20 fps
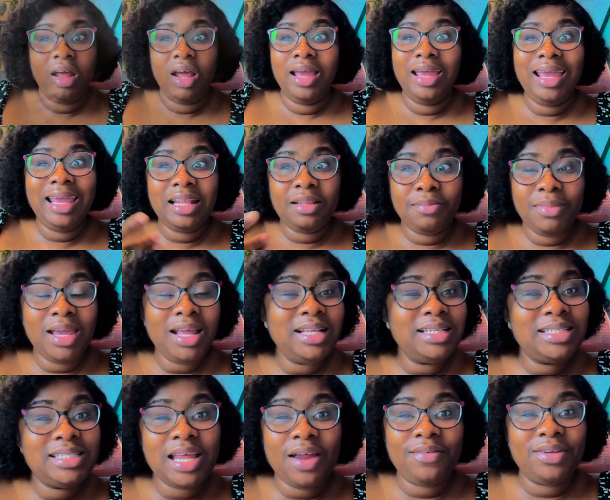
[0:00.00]
it
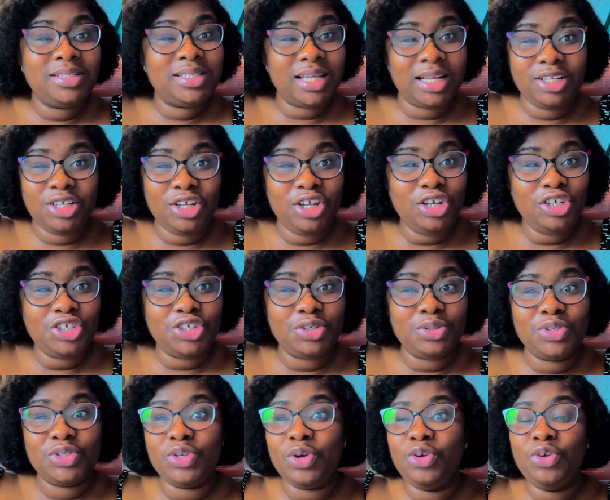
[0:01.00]
means there is an
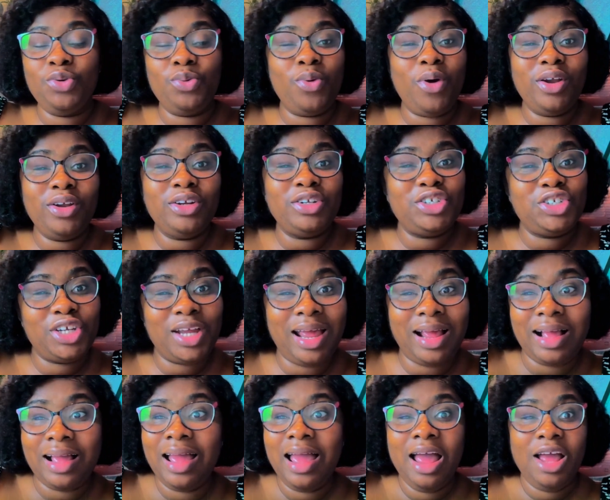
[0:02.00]
issue. So you want to
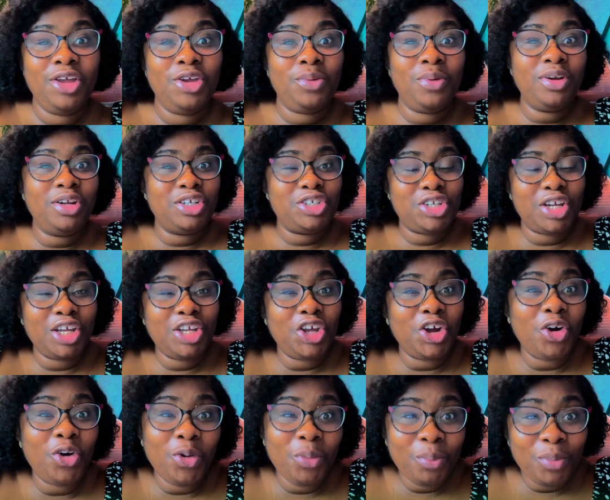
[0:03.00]
check
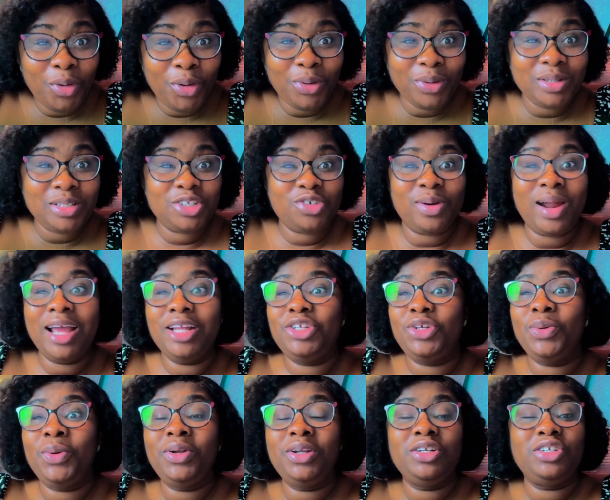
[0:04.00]
your hormones, right?
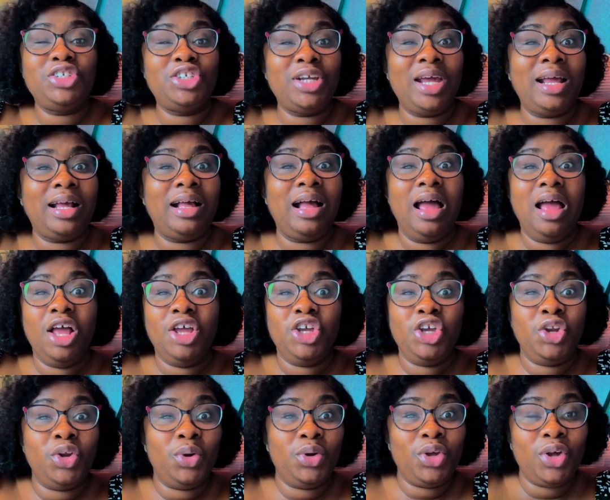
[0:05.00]
You want to check
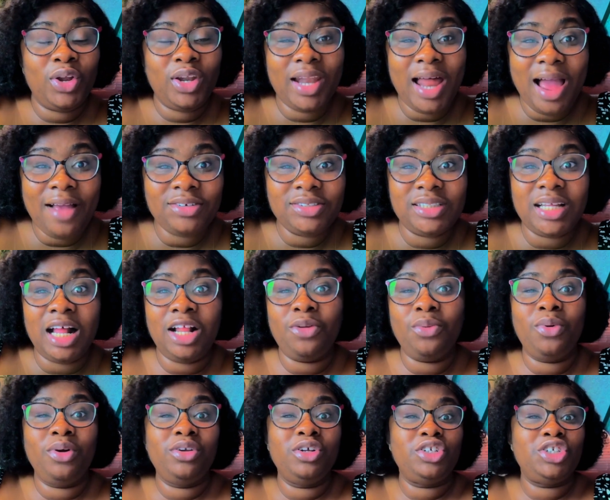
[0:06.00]
your lifestyle. You
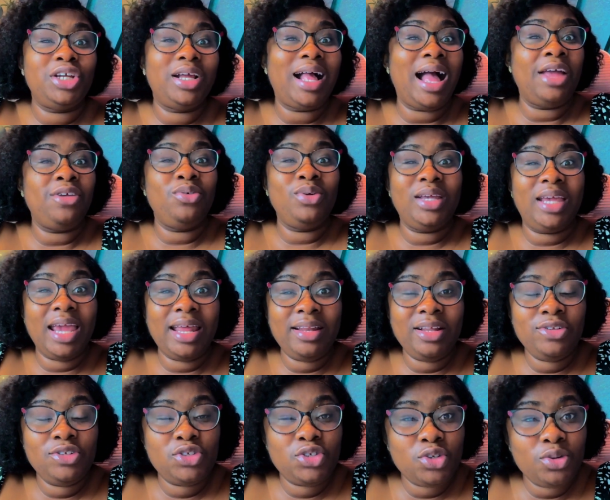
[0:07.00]
want to check, are you
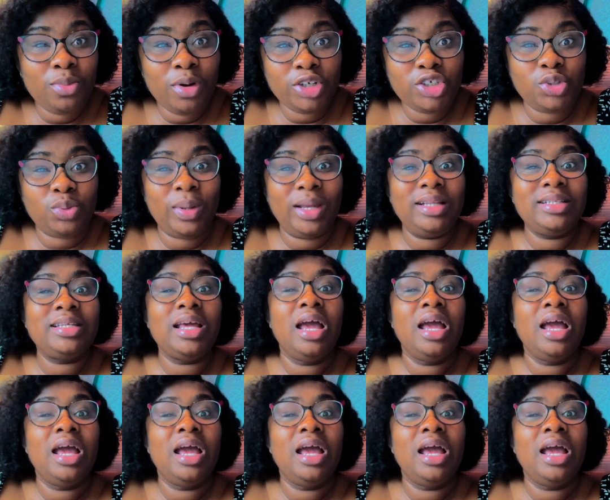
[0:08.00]
gaining too much weight?